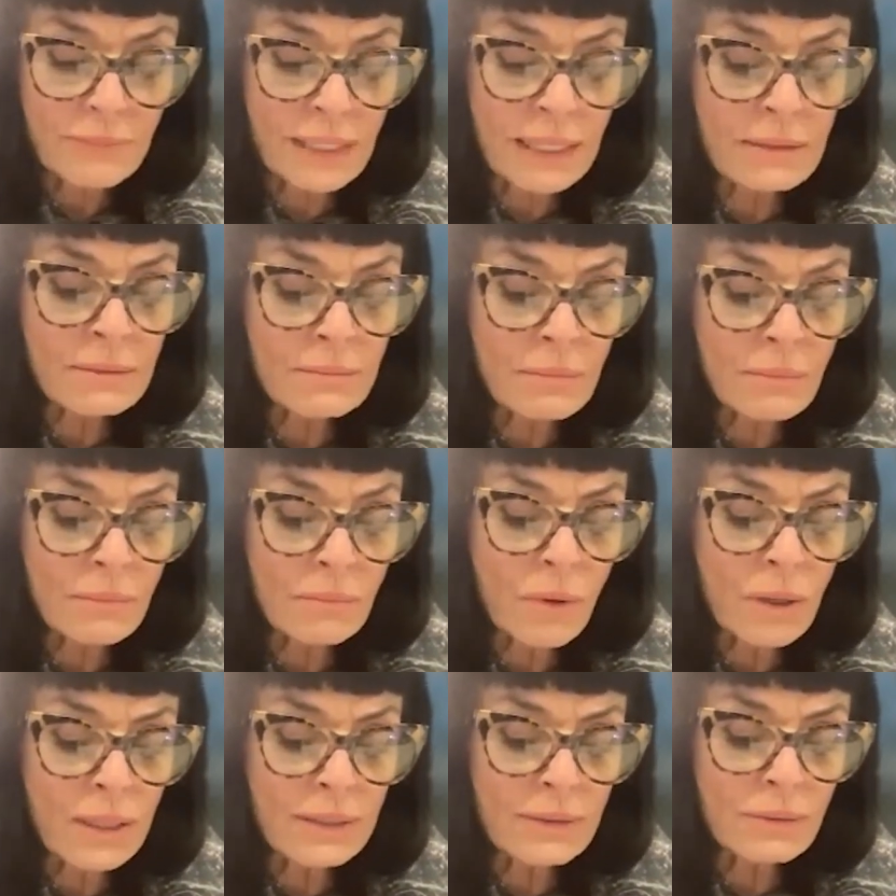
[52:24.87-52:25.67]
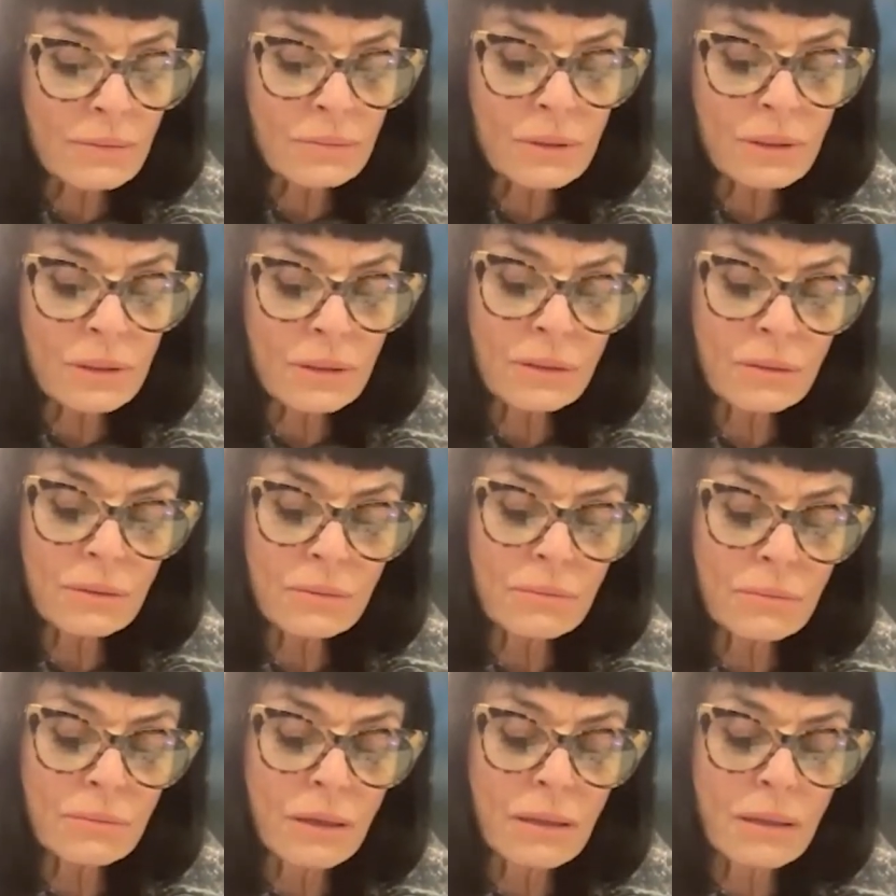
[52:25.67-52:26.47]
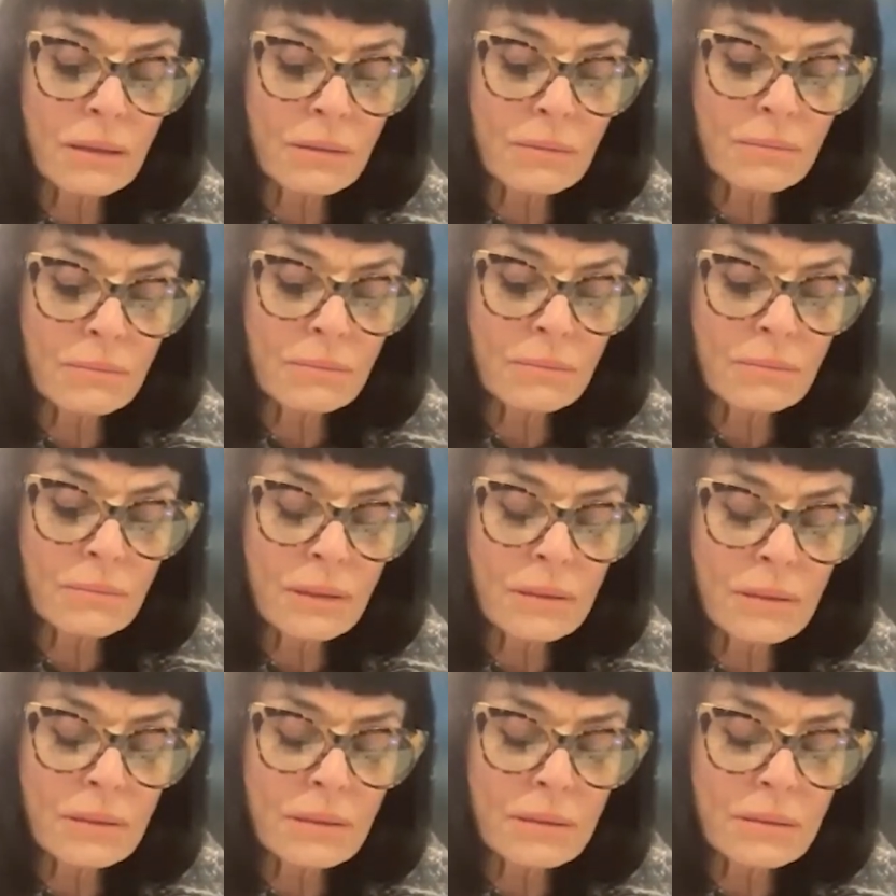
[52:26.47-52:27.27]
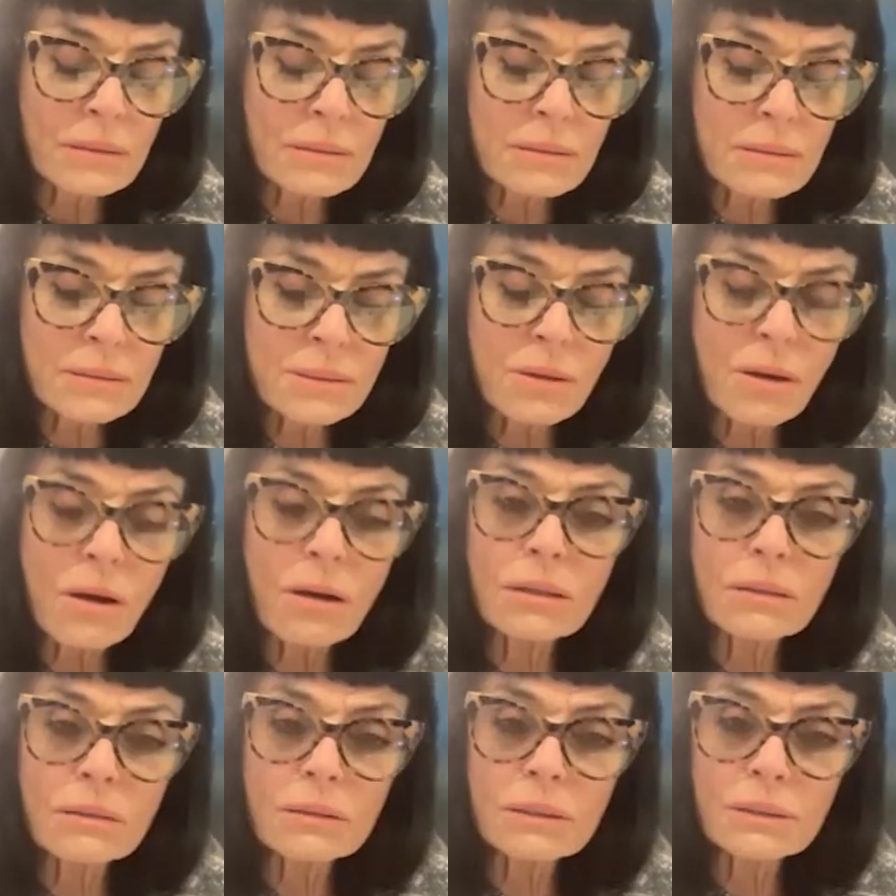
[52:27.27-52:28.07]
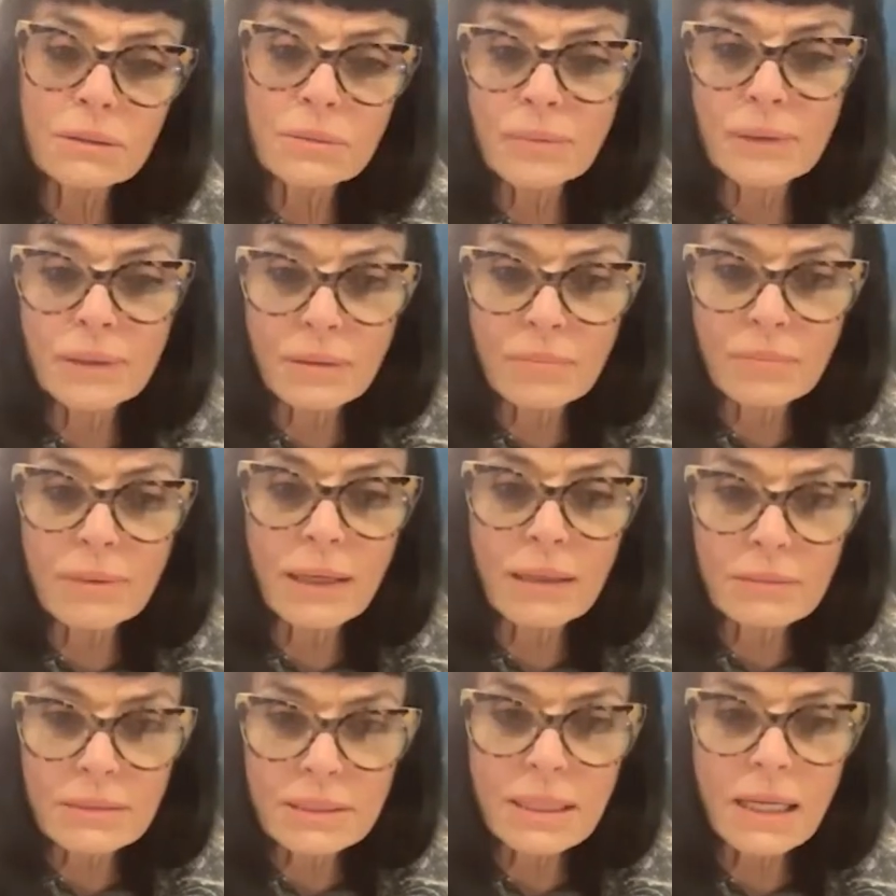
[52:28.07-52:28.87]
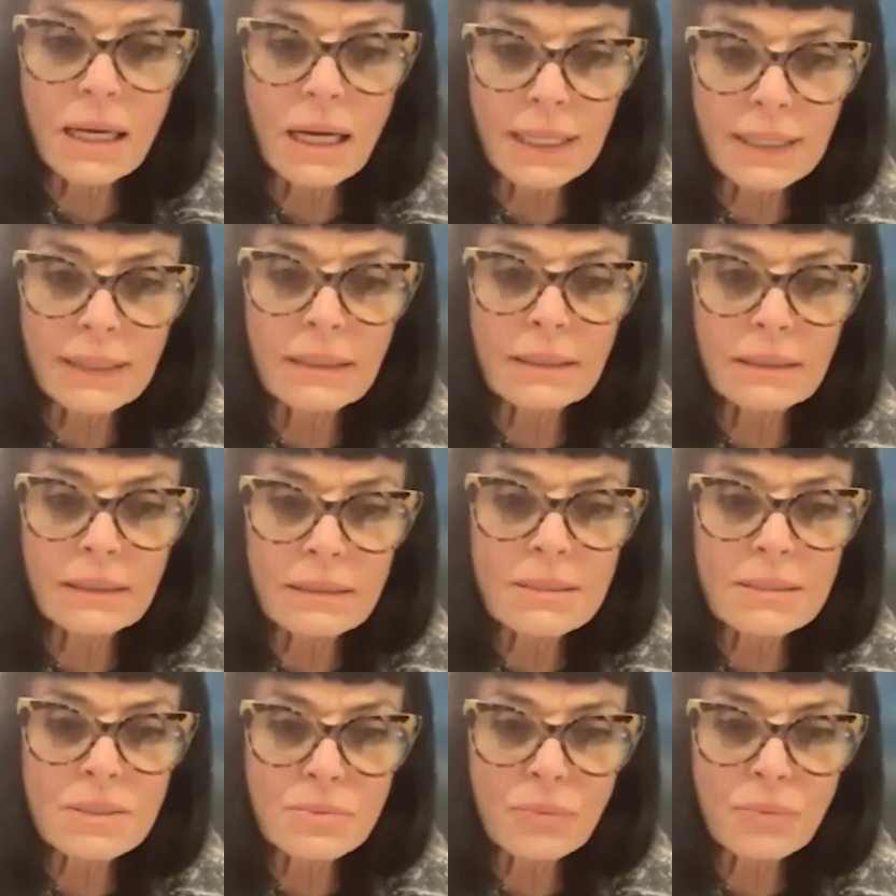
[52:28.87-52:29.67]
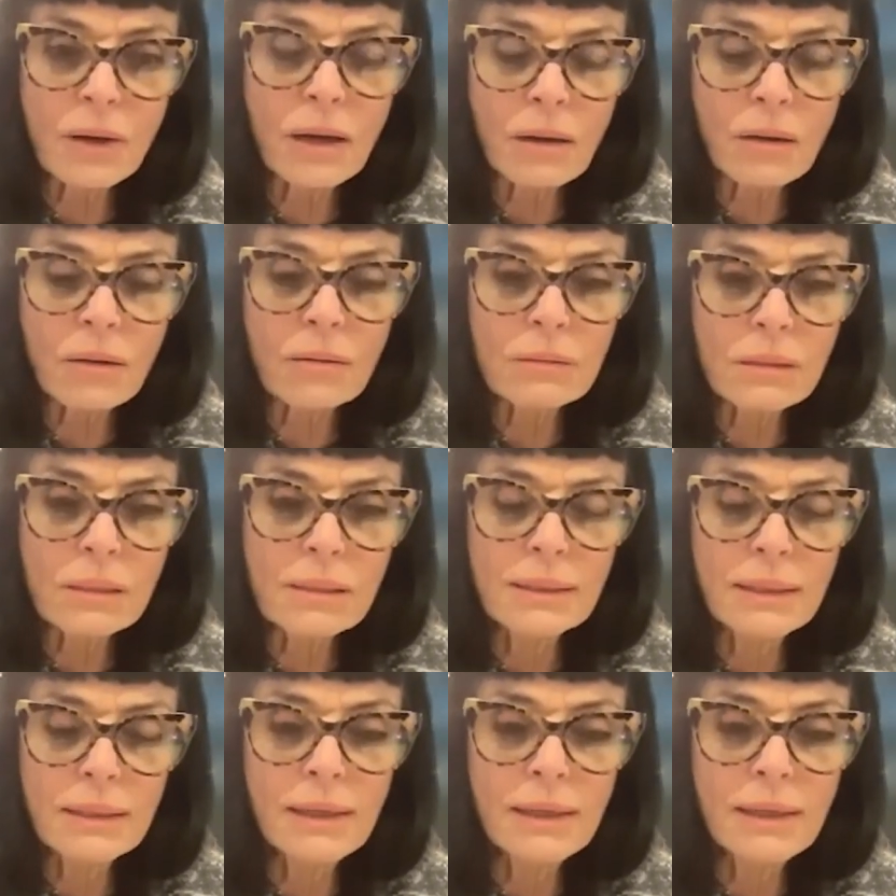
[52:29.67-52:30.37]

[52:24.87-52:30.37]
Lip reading: And why don't you talk a little bit about diet as well?